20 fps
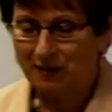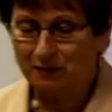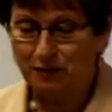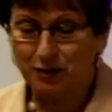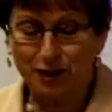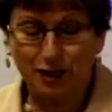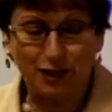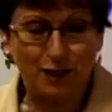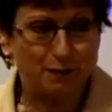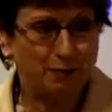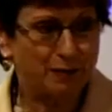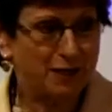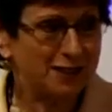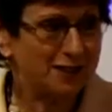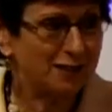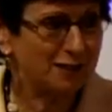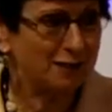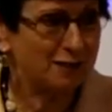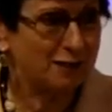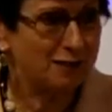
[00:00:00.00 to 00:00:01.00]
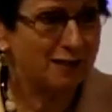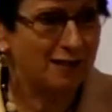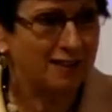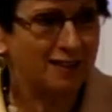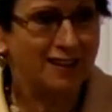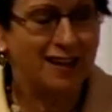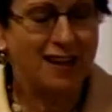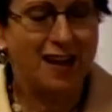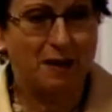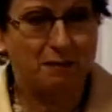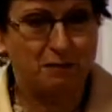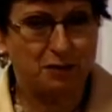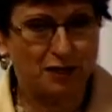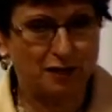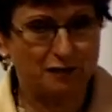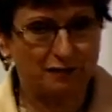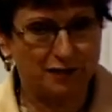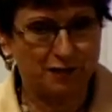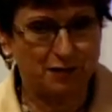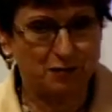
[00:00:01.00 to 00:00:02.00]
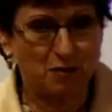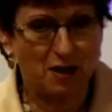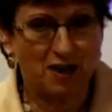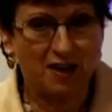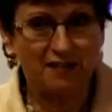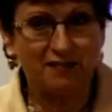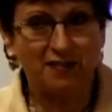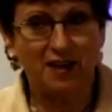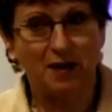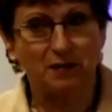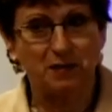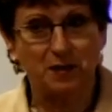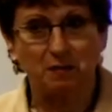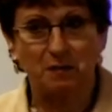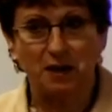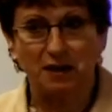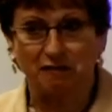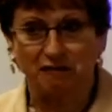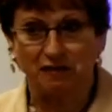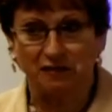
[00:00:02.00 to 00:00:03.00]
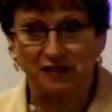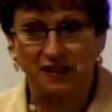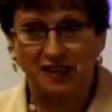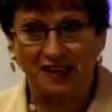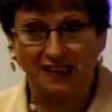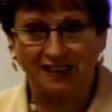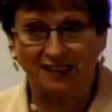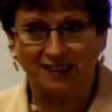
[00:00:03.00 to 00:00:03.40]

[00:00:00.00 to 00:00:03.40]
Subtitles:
Sheila Breslau. I'm Geoffrey's wife. I'm the mother of Nick.